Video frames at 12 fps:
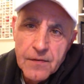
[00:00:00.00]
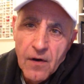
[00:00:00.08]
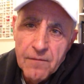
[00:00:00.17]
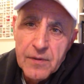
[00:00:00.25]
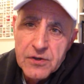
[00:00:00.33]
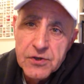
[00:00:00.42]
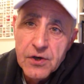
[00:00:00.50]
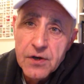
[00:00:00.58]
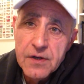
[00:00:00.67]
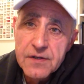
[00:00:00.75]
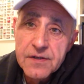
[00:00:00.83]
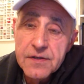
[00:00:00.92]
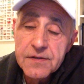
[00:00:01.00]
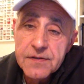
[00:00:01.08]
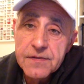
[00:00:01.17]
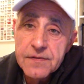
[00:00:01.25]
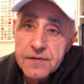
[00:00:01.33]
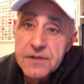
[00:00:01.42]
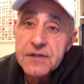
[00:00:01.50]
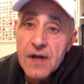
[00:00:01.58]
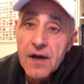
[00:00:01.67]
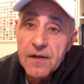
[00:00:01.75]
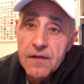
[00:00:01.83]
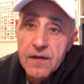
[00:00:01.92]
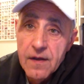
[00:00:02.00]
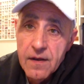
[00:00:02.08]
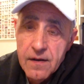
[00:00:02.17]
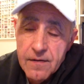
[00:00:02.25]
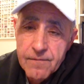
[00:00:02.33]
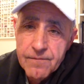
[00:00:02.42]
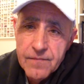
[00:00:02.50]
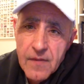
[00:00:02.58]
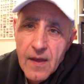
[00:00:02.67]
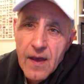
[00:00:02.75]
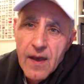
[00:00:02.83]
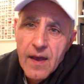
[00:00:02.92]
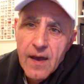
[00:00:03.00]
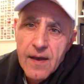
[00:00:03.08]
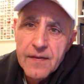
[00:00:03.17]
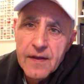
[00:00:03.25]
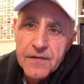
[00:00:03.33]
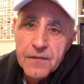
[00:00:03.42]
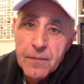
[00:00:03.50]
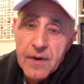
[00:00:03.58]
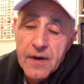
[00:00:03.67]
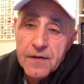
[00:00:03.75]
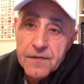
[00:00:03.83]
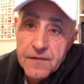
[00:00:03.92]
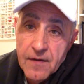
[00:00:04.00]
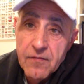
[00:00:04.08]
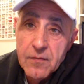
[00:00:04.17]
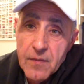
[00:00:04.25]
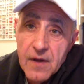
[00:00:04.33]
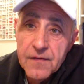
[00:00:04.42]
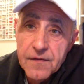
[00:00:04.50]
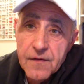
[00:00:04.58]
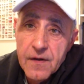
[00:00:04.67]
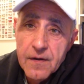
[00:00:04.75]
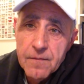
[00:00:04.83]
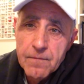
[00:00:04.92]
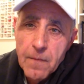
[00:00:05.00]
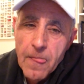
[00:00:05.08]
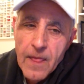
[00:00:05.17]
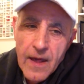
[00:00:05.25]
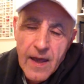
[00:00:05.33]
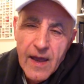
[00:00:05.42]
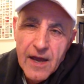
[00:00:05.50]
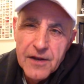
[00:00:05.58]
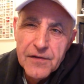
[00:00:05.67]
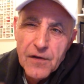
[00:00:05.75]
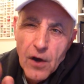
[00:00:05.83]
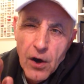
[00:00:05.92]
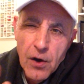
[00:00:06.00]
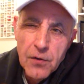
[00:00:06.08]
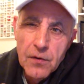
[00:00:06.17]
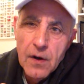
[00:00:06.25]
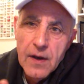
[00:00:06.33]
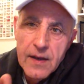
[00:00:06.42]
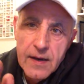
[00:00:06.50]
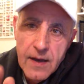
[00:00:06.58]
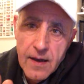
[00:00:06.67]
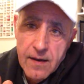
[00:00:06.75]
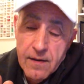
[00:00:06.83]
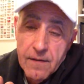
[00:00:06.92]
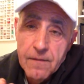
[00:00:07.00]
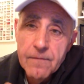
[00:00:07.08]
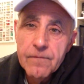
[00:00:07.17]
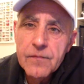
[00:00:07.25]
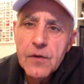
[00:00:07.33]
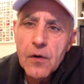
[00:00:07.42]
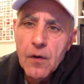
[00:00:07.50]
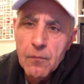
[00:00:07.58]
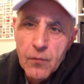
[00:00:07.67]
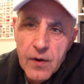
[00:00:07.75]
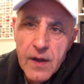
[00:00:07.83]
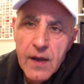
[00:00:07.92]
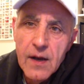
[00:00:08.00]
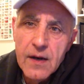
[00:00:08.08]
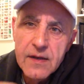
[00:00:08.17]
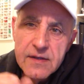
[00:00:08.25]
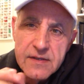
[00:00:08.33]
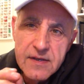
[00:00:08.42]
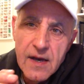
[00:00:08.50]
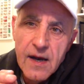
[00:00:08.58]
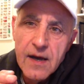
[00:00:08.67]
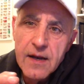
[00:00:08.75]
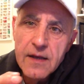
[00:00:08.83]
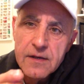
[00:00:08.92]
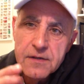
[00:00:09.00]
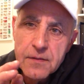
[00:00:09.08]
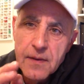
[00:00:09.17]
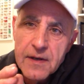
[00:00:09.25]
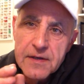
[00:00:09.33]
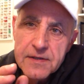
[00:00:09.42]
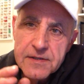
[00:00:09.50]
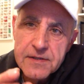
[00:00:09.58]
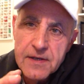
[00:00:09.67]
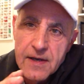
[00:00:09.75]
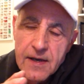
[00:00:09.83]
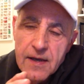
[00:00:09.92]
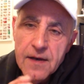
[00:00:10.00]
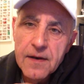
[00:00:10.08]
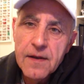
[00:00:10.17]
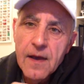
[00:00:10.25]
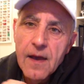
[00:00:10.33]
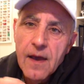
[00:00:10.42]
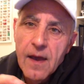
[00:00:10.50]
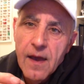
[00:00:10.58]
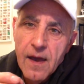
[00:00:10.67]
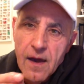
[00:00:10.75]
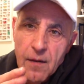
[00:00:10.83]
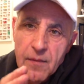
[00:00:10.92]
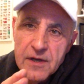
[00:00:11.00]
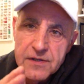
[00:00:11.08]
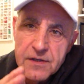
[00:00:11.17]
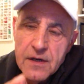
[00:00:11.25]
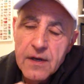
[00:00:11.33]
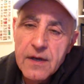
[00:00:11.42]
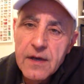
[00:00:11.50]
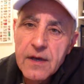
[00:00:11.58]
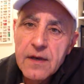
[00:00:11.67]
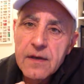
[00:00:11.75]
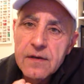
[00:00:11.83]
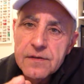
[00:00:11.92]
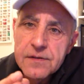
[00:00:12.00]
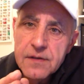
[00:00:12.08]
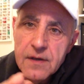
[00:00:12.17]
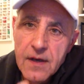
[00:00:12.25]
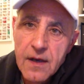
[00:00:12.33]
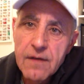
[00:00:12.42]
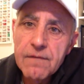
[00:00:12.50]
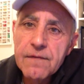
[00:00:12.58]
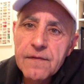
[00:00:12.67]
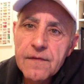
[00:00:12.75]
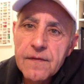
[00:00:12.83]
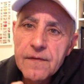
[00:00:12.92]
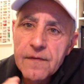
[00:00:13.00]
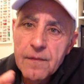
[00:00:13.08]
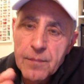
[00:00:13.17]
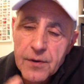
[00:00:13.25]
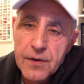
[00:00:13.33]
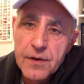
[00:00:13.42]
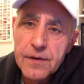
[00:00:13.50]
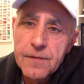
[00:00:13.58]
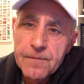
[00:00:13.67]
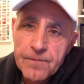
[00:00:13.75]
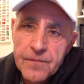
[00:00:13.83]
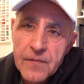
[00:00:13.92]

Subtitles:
I've been shooting since the start of the year. And that's about 7 months now. And it's only now that I'm really starting to understand how much lead to give the bird,